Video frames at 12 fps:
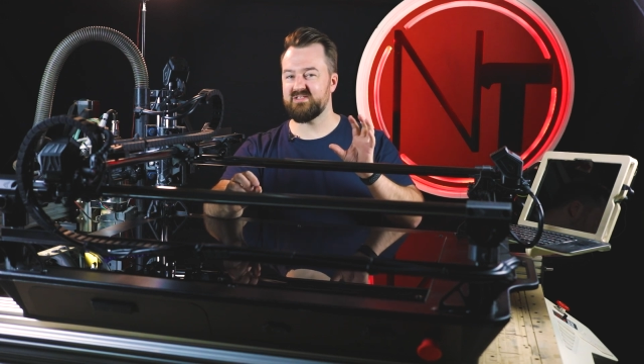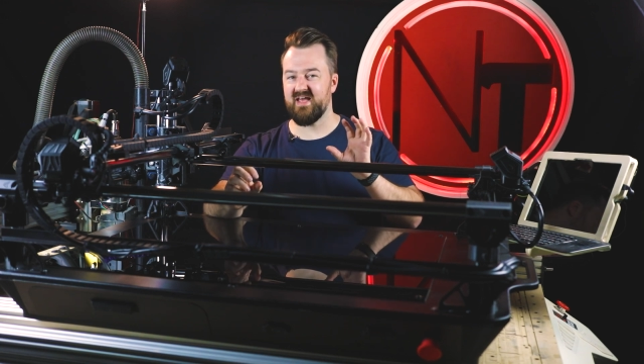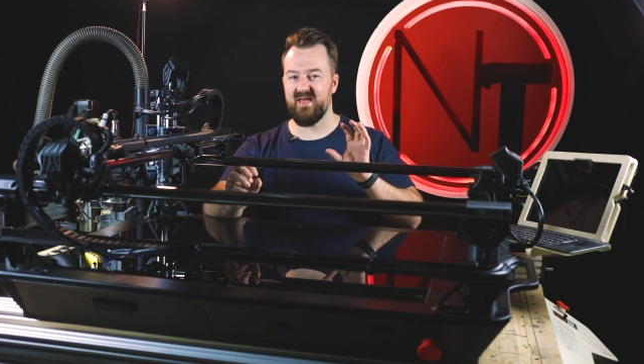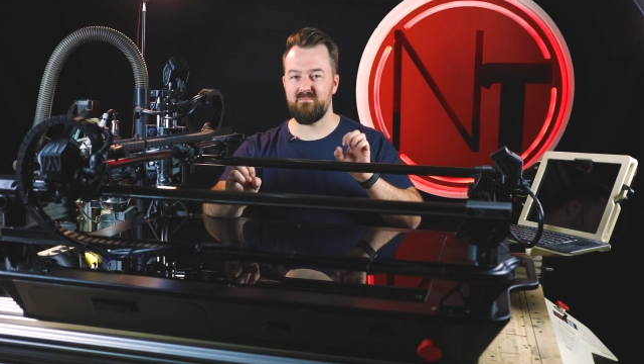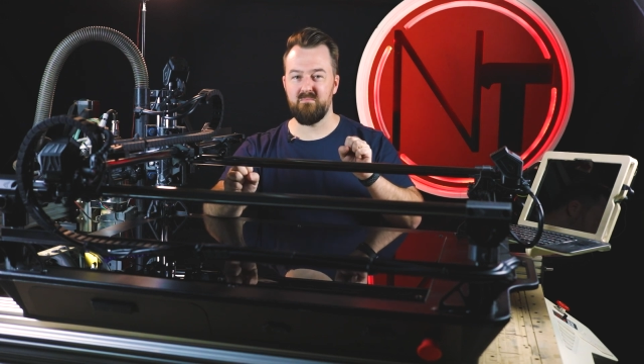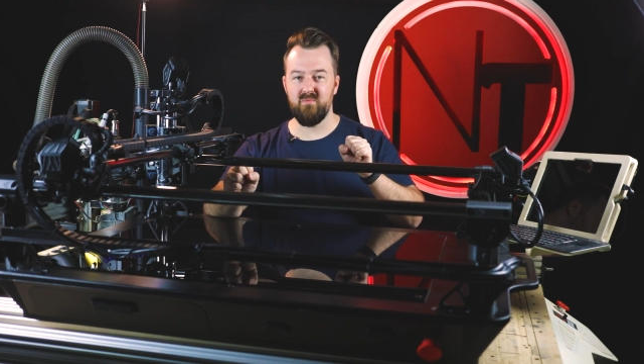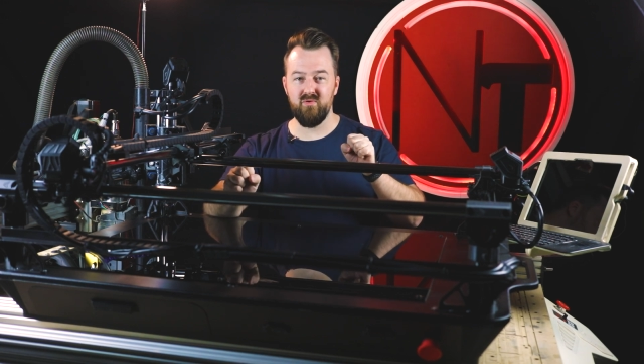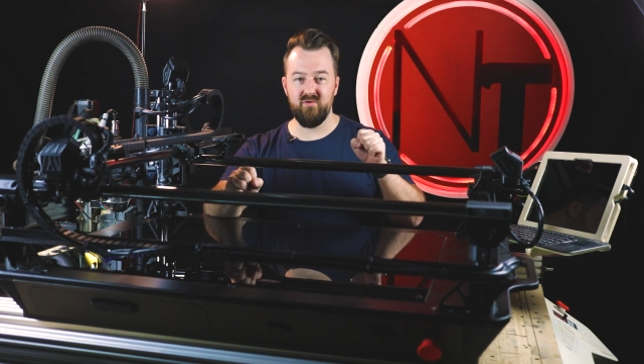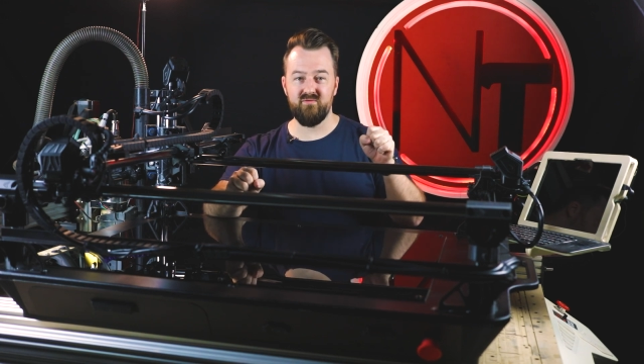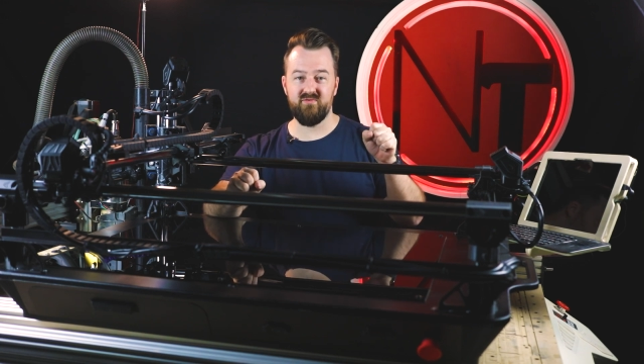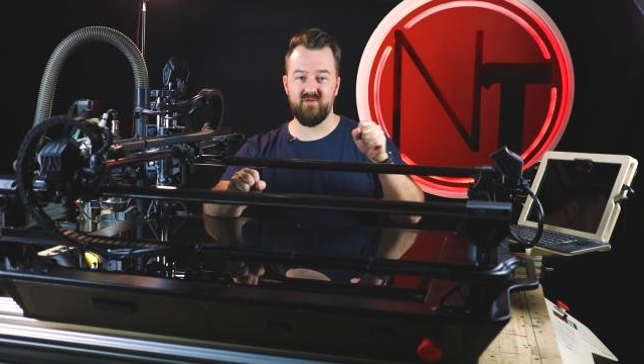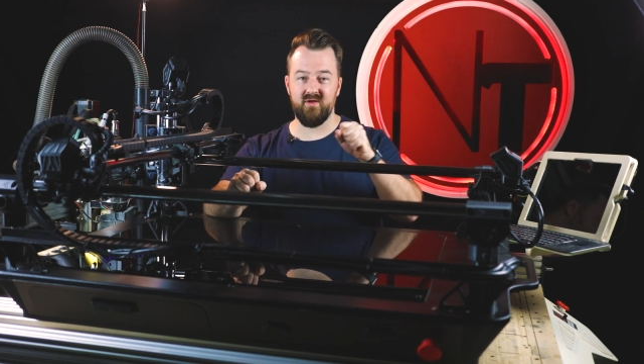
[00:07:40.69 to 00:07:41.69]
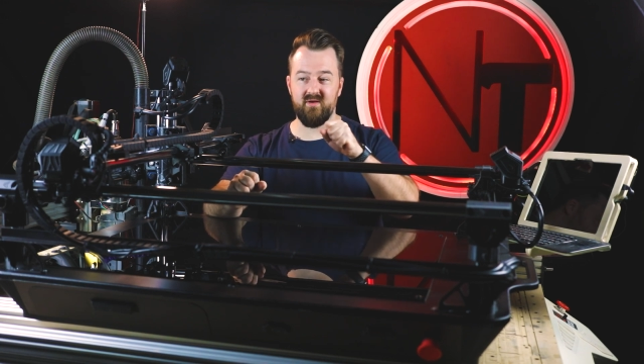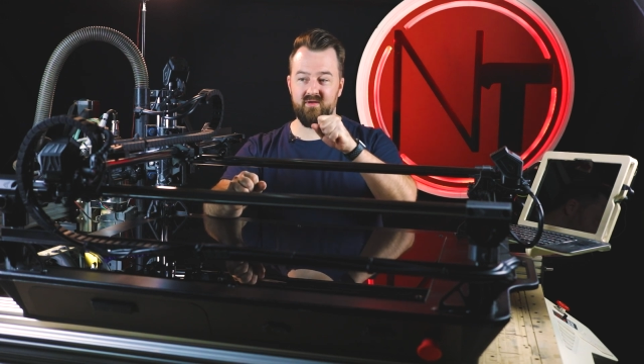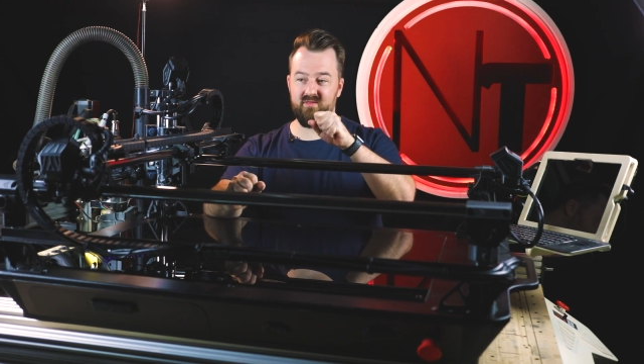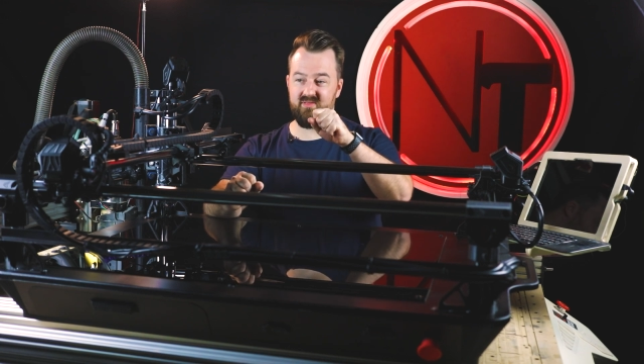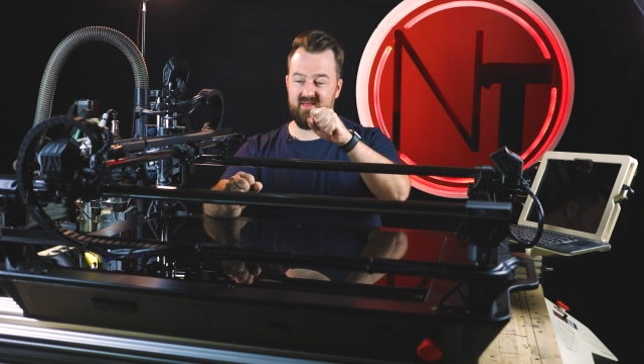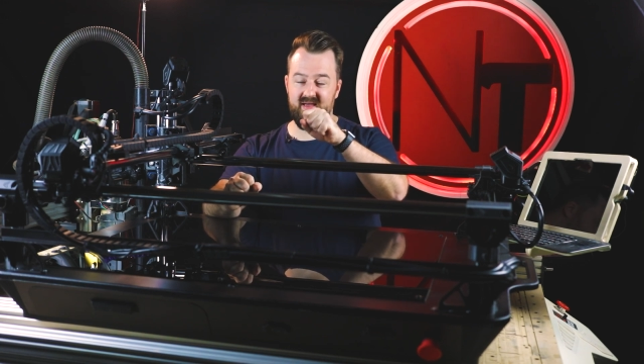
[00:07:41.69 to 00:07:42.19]
and move
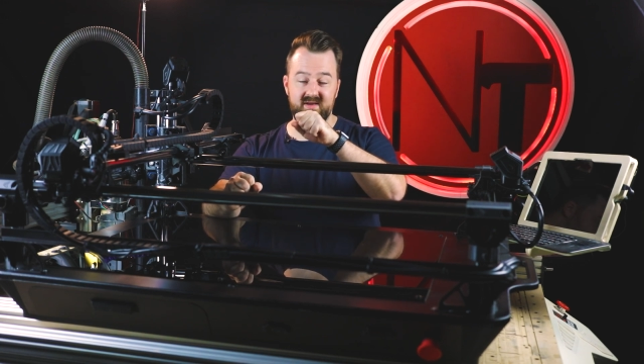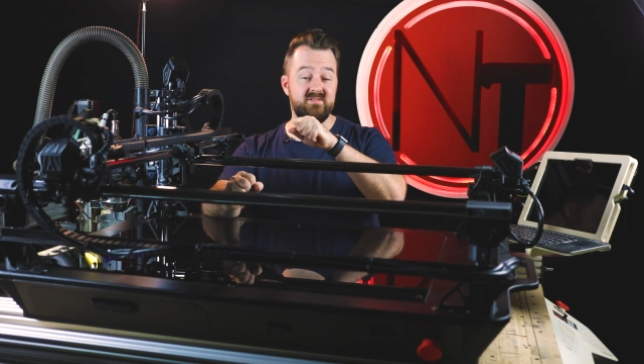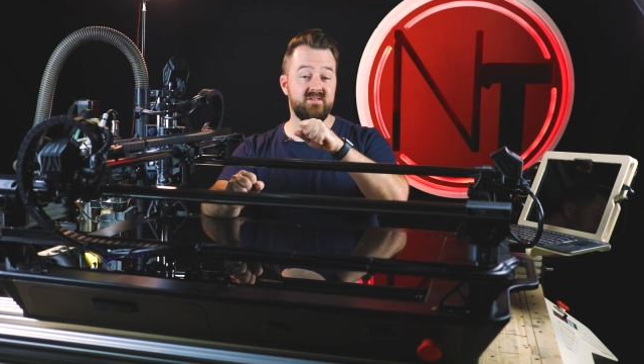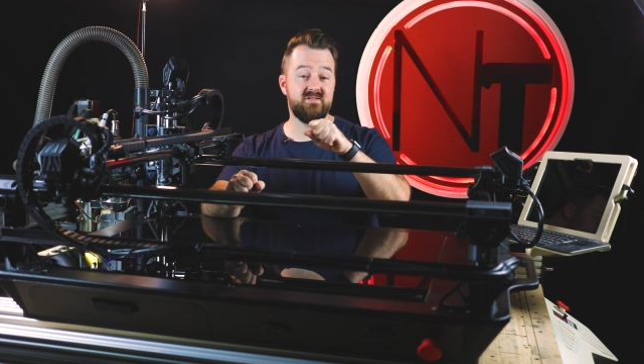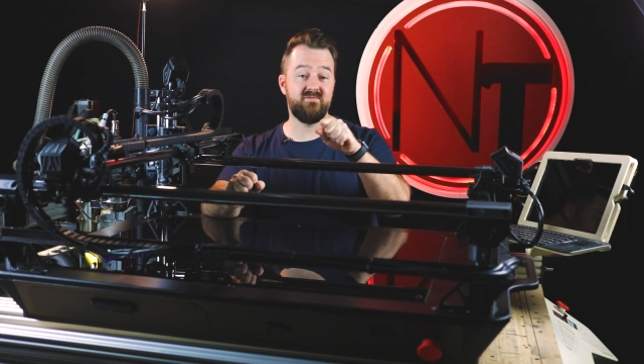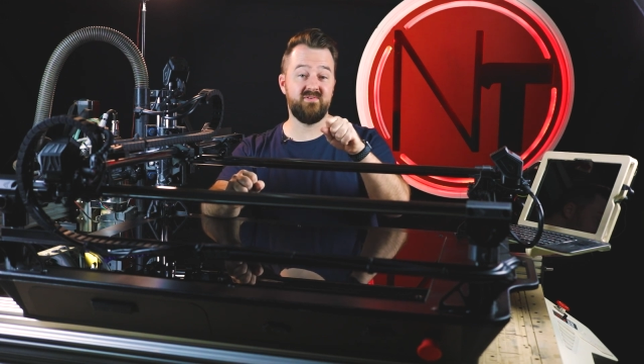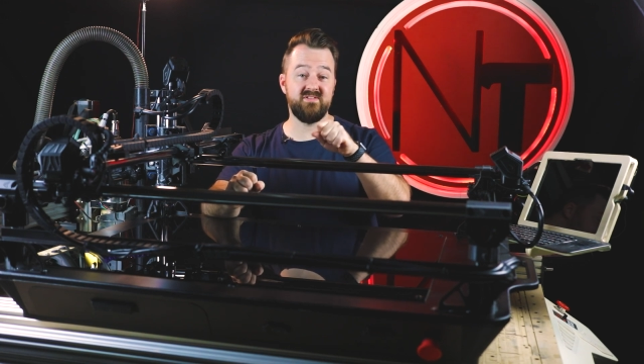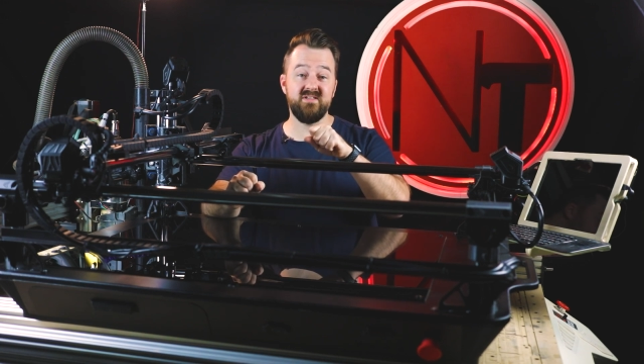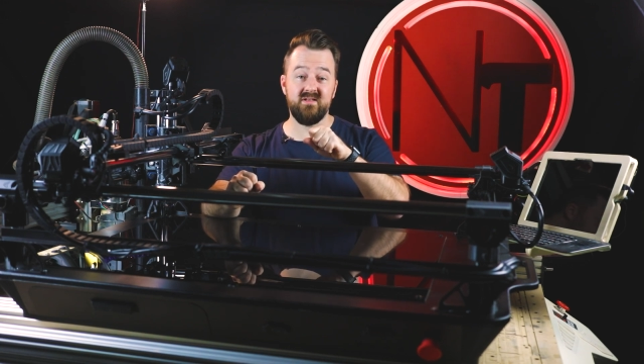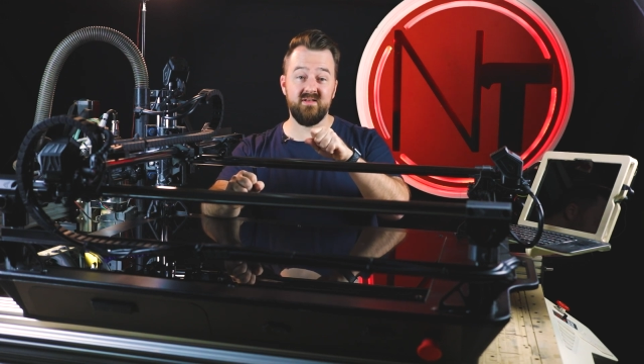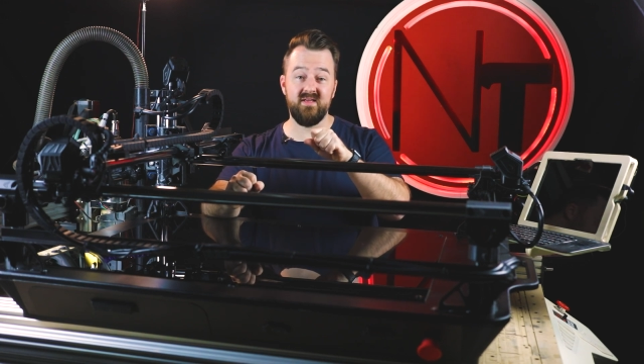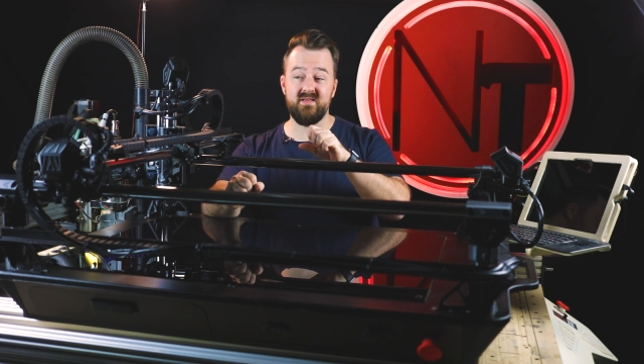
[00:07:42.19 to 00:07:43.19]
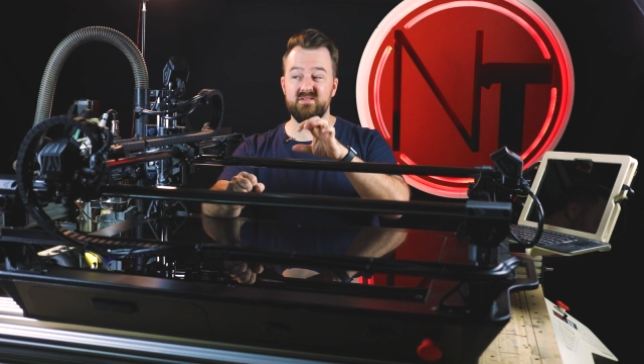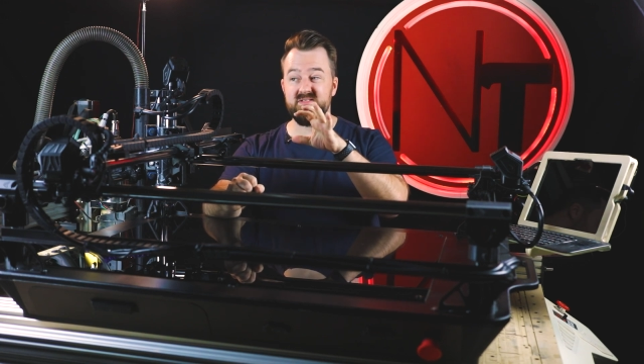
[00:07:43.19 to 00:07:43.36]
the axis physically